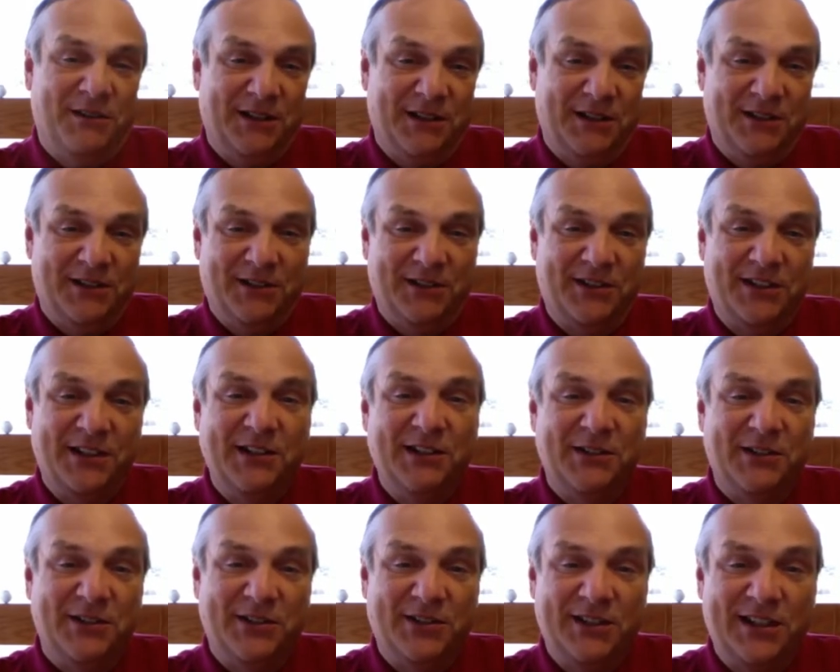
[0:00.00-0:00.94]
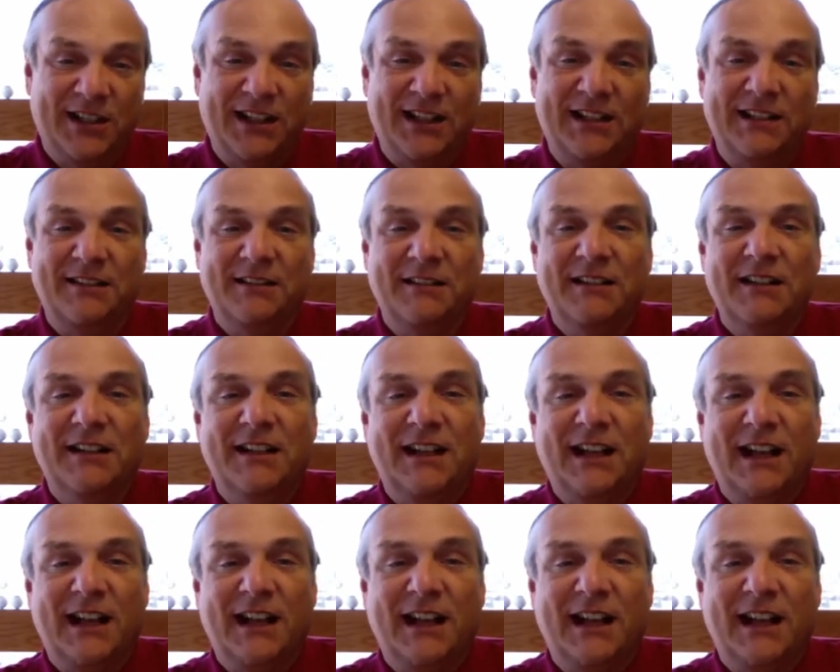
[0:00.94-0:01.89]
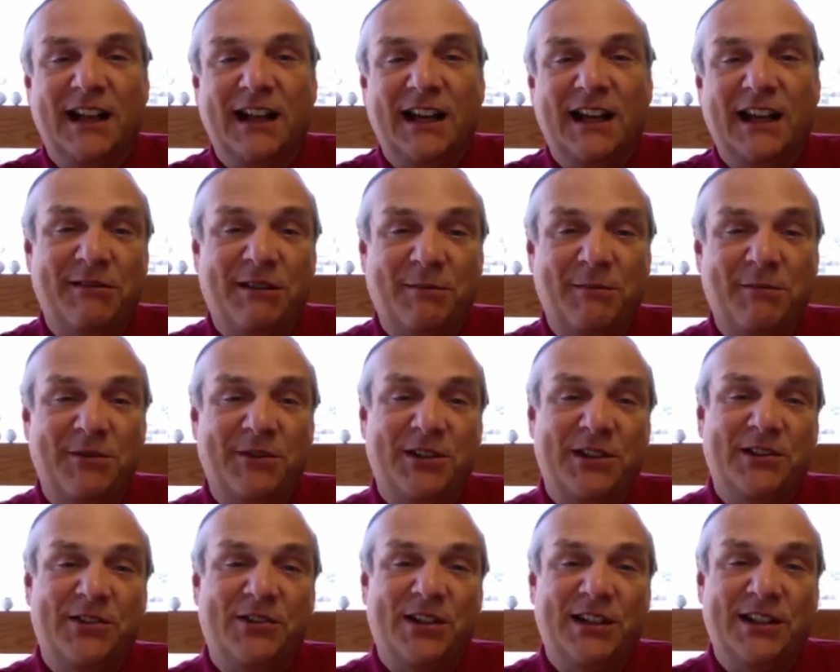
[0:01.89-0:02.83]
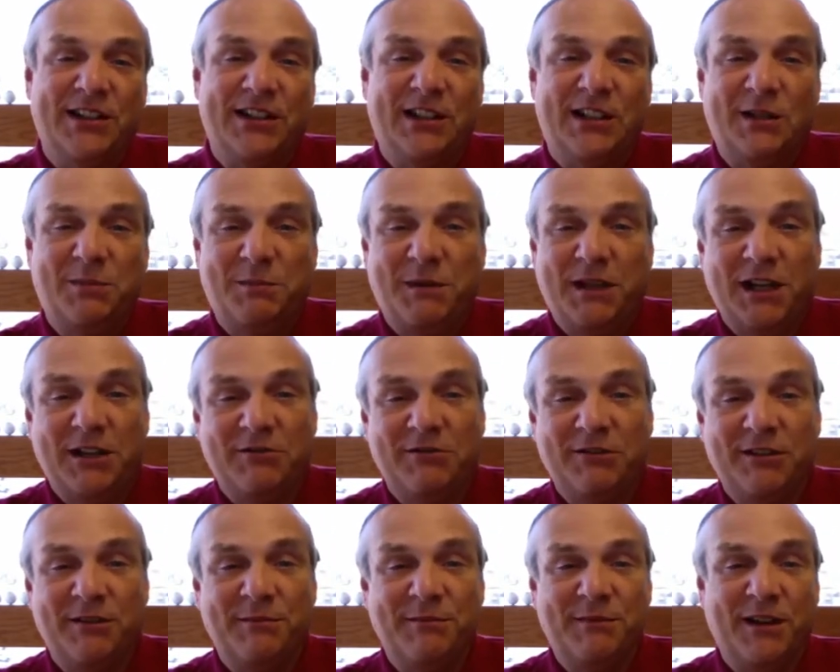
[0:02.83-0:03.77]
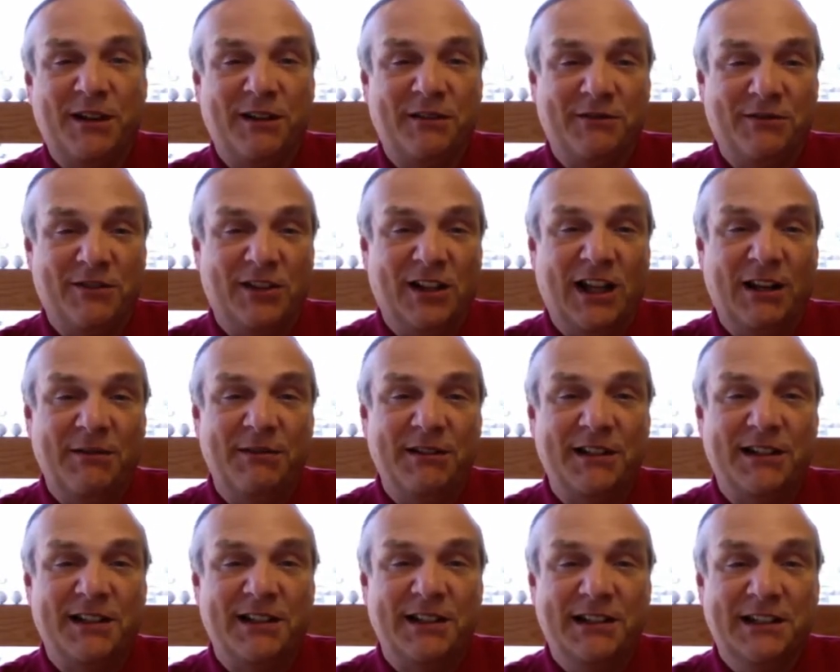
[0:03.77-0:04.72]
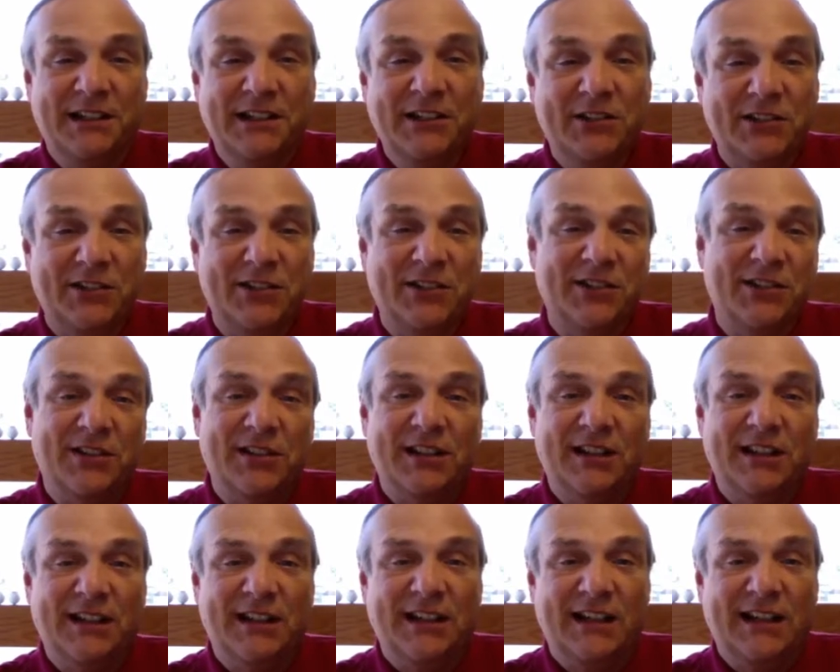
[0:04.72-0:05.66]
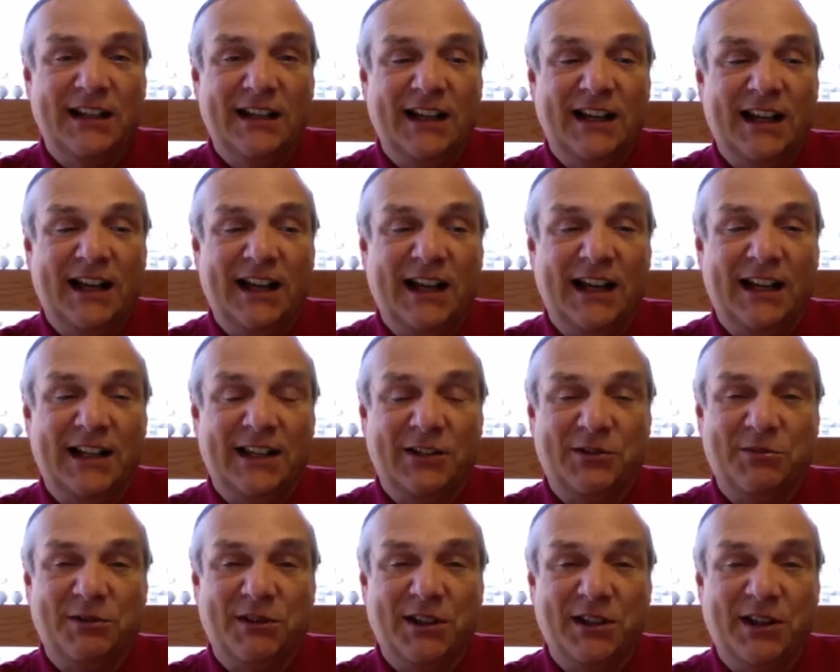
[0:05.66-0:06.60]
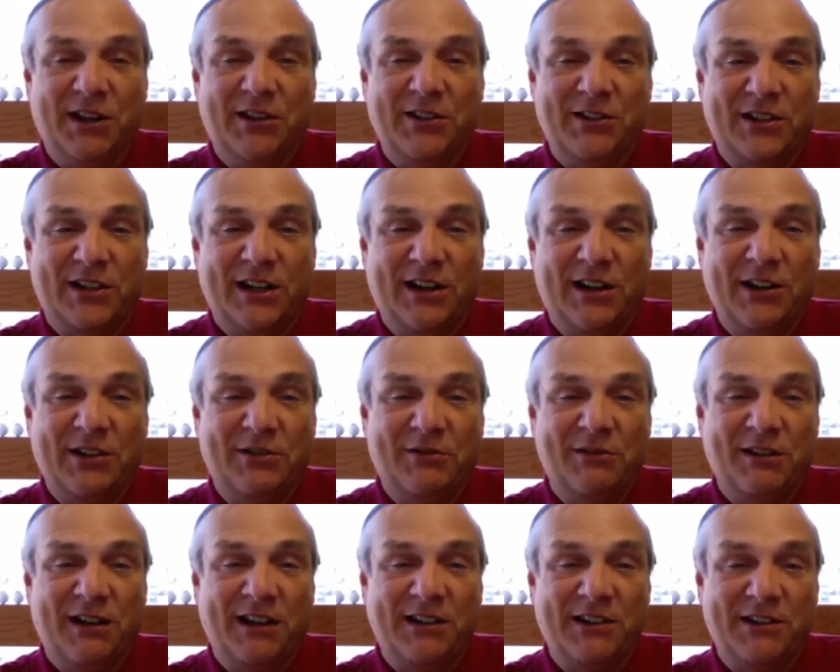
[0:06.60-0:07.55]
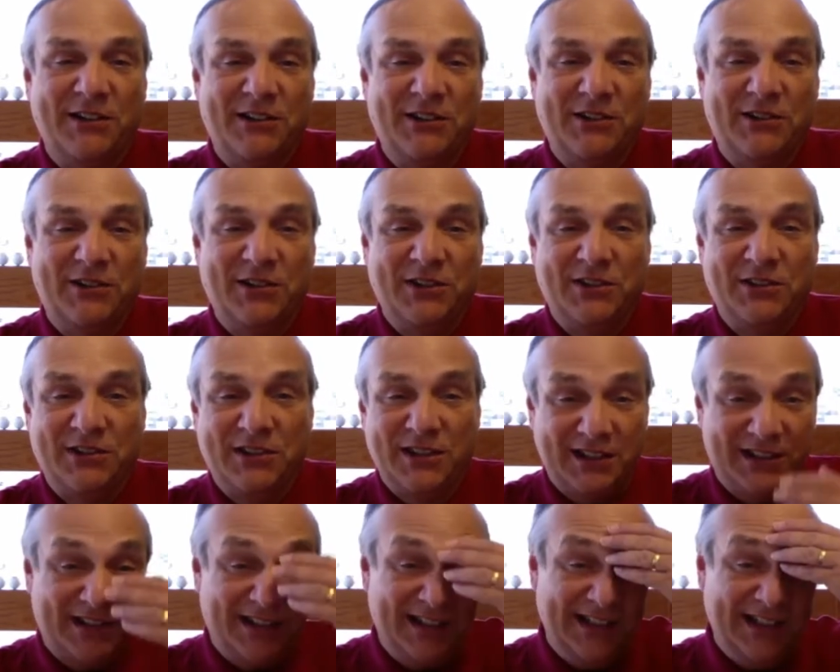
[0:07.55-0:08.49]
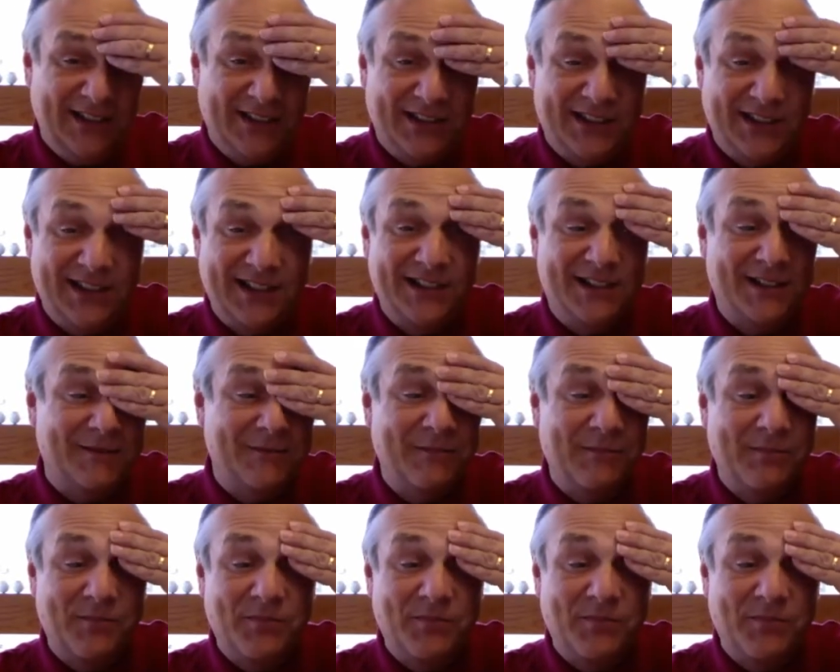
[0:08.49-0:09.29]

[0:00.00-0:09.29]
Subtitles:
it is a single state, actually represents a spectrum of climate conditions. And it's really hard to characterize it as just a single system.